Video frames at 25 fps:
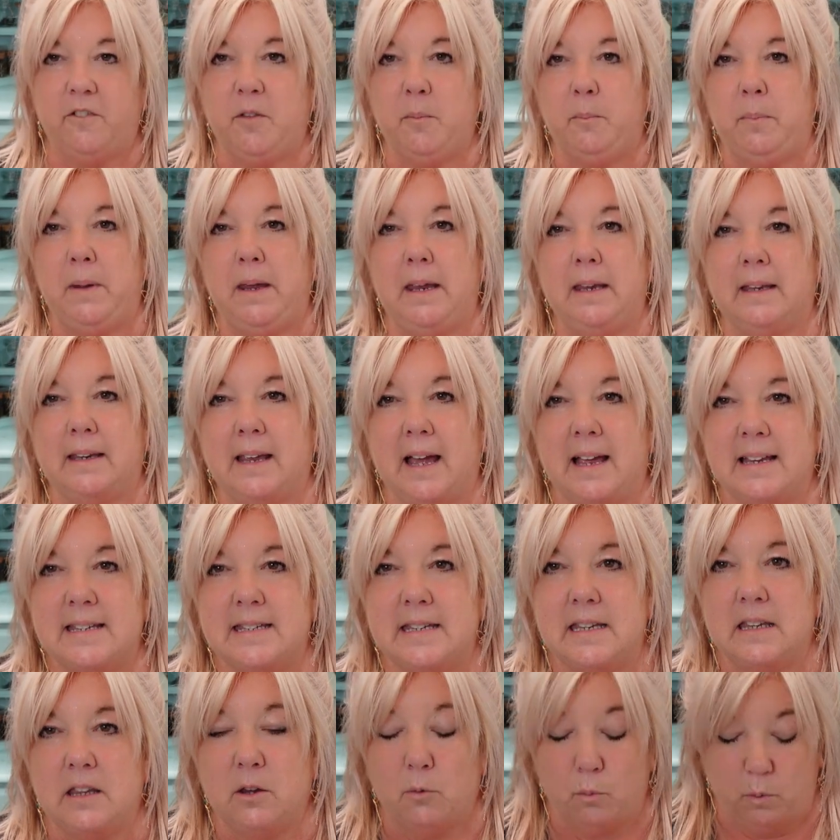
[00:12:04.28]
Bead gets
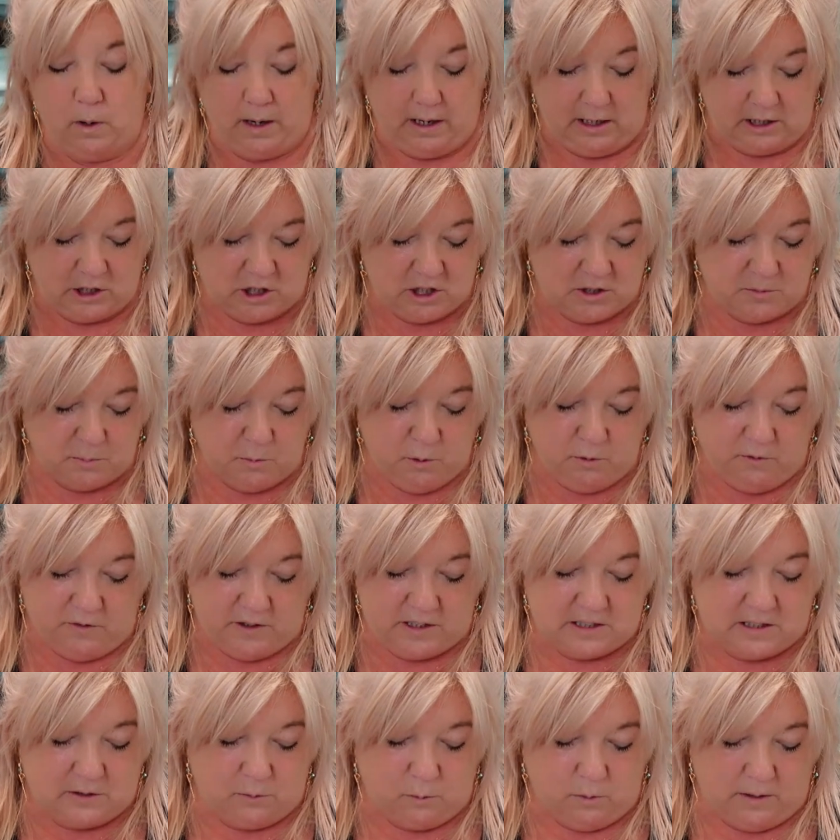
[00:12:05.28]
in the way, just move
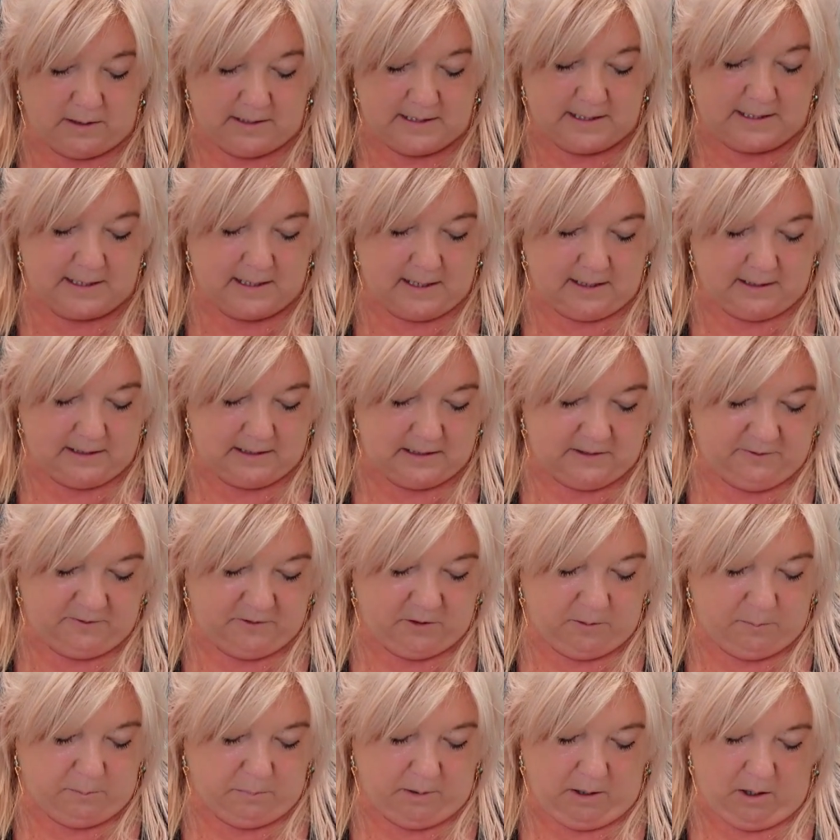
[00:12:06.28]
it to one side of
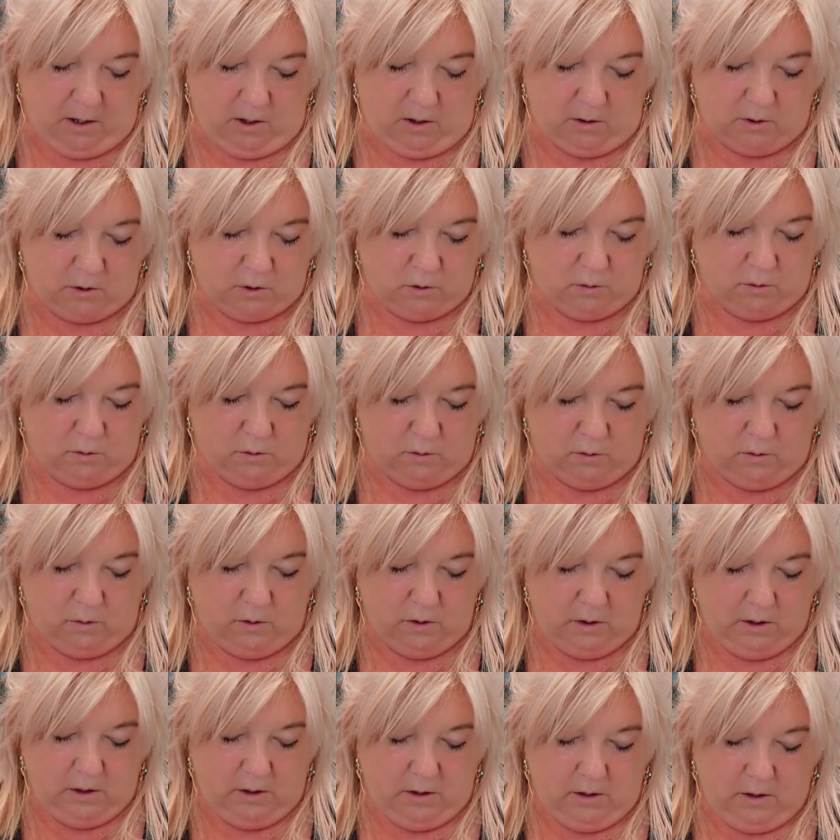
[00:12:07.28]
your block or
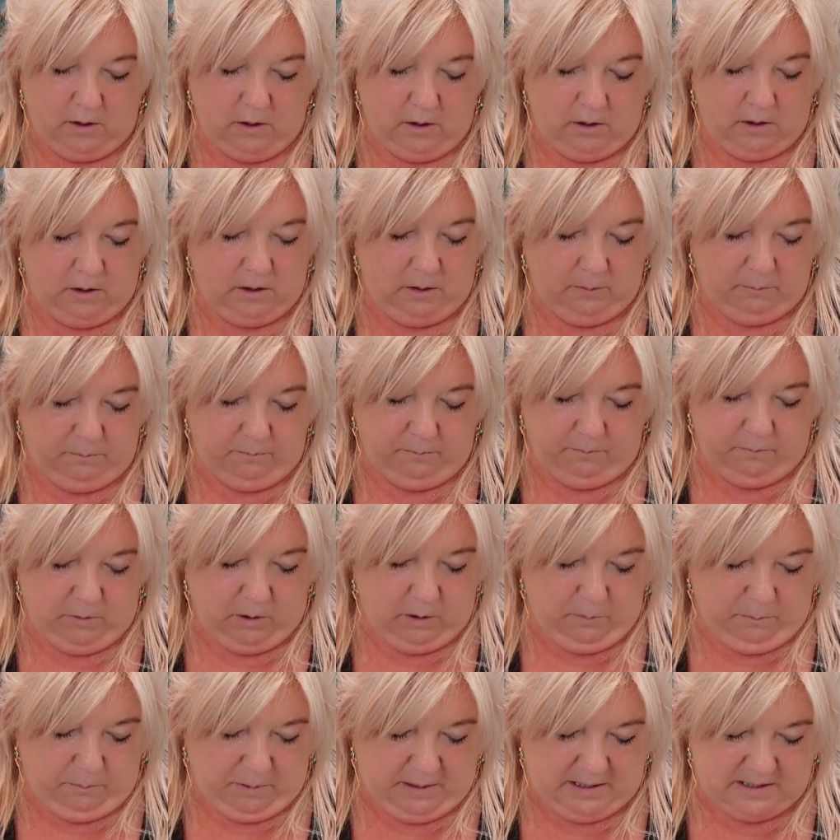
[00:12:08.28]

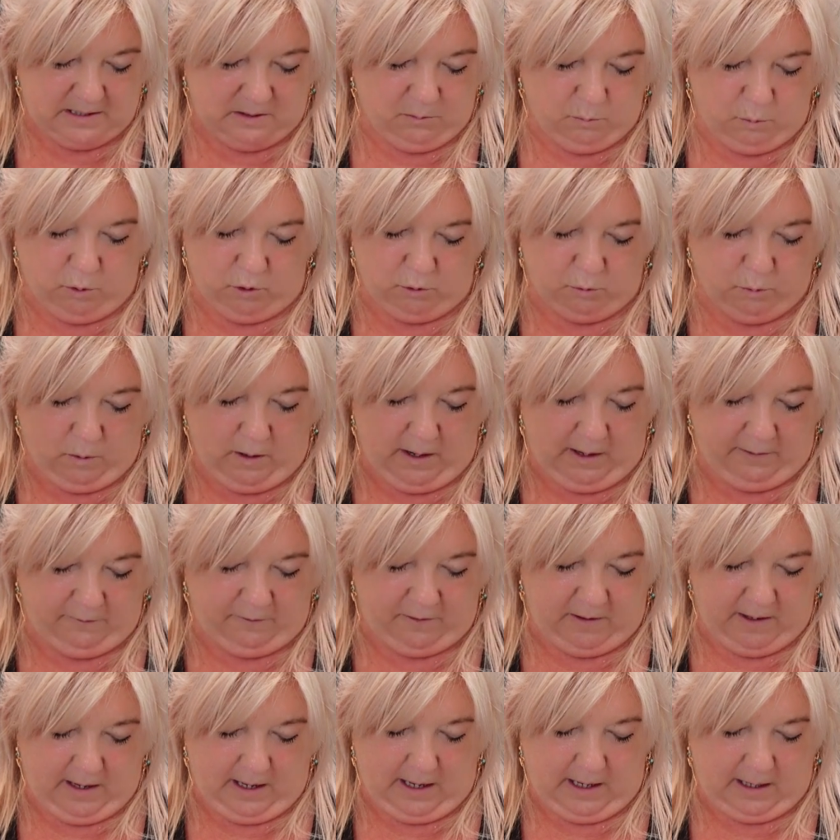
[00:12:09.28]
your piece of wood, whatever
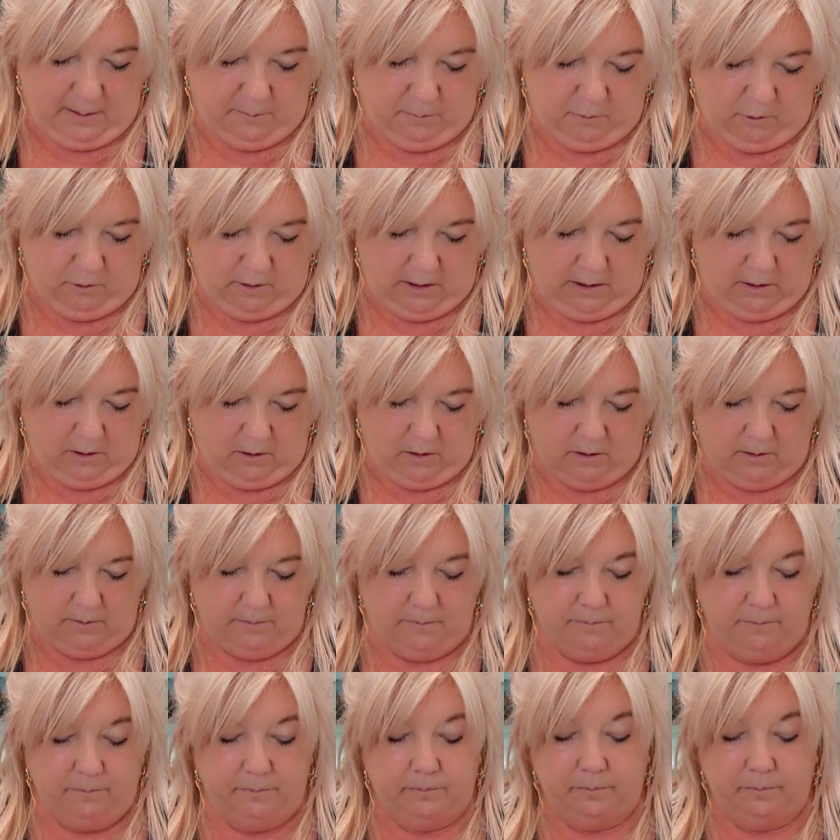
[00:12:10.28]
you're hammering on.